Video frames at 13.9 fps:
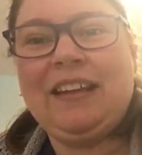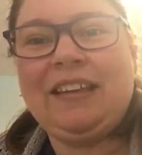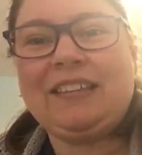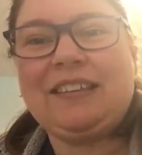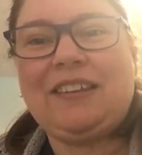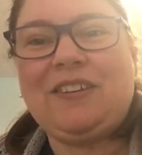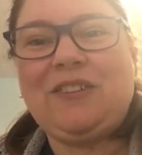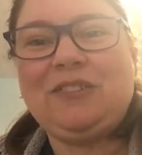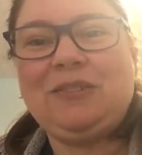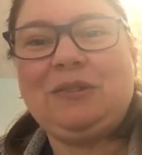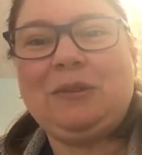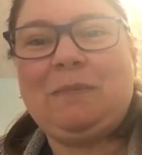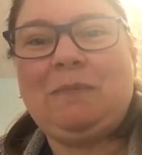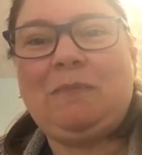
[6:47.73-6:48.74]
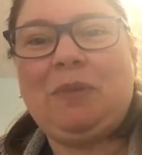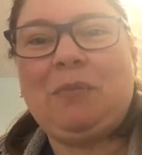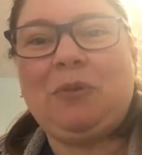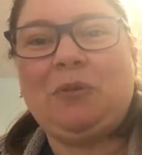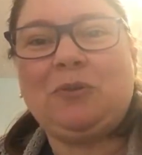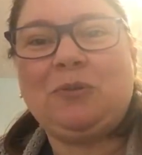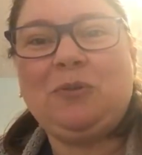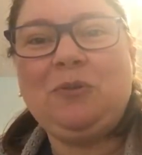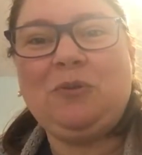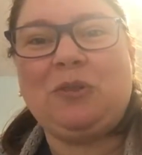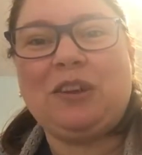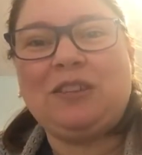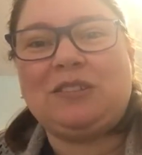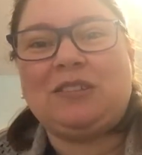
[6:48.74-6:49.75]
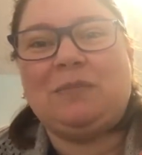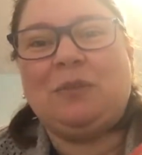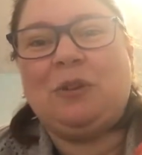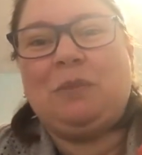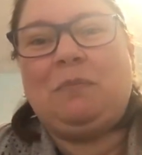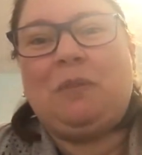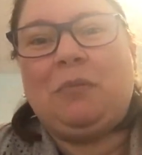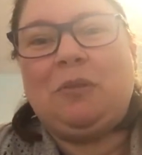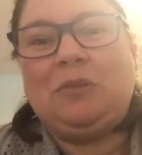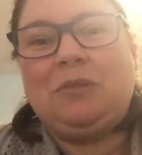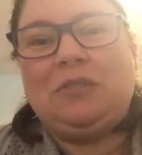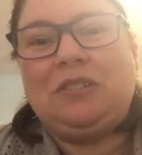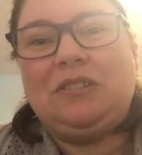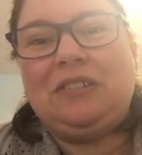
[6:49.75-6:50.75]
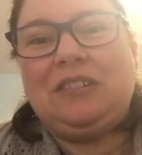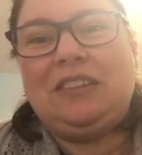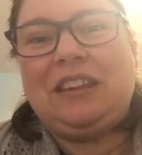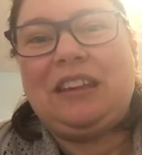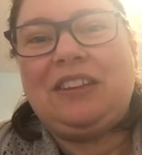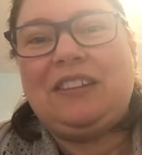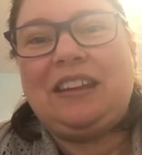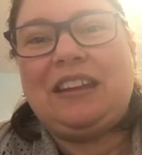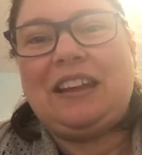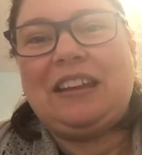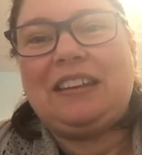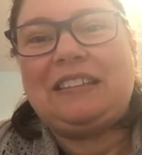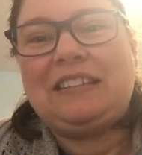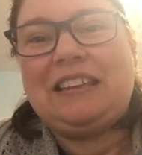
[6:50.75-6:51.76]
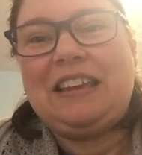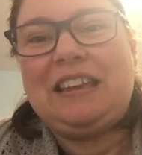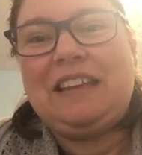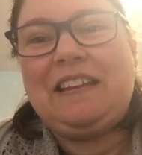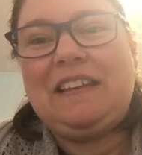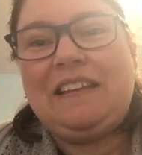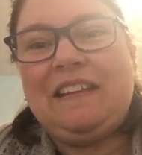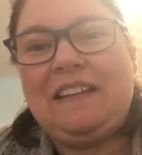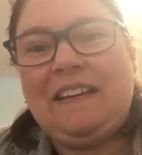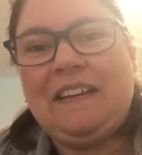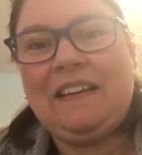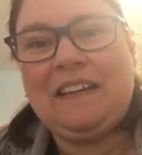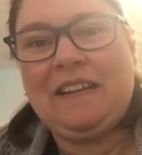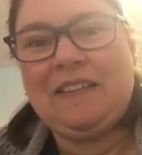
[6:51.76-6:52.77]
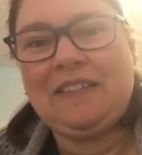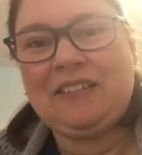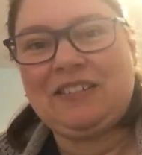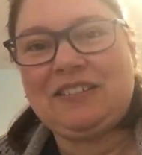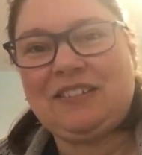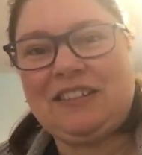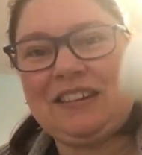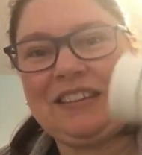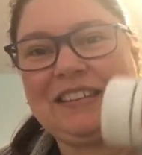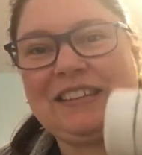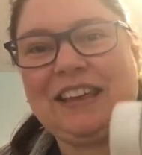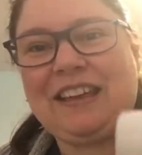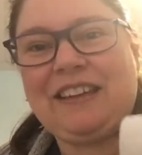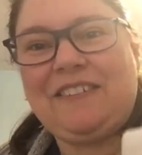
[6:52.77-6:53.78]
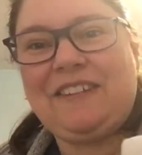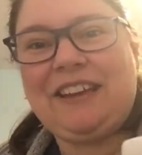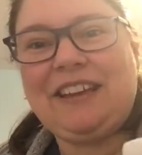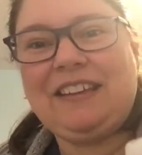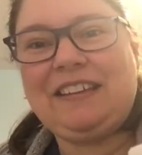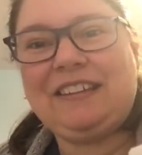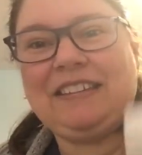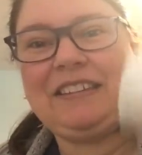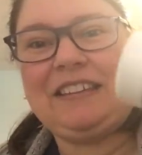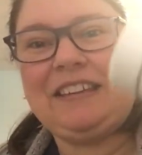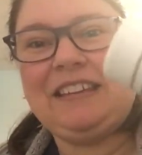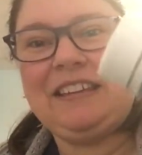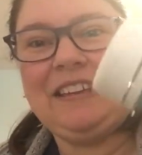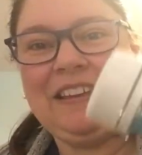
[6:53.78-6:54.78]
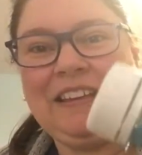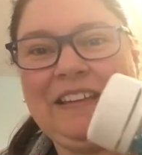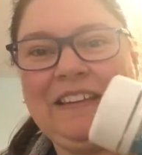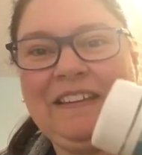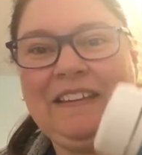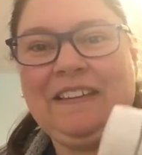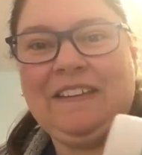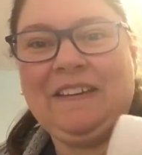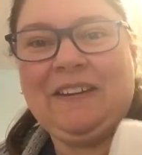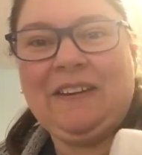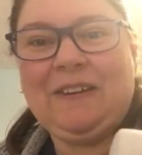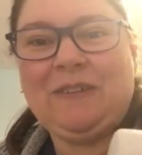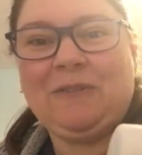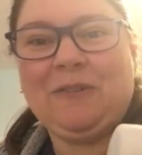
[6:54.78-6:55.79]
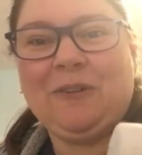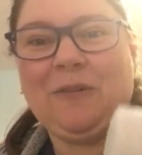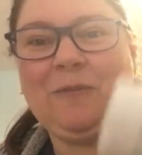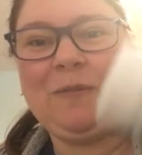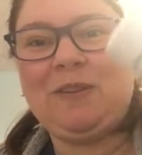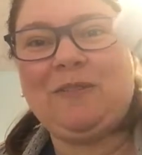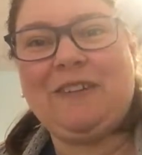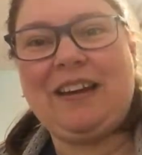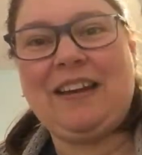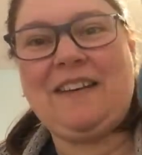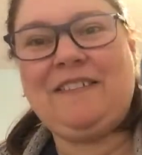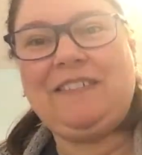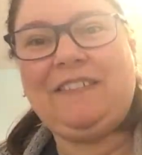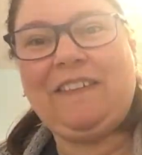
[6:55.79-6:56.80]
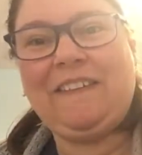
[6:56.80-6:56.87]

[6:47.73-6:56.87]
It's got all sorts of bubbles. Ooh, there's some good bubbles that you can kind of see. Turn it sideways and roam it around.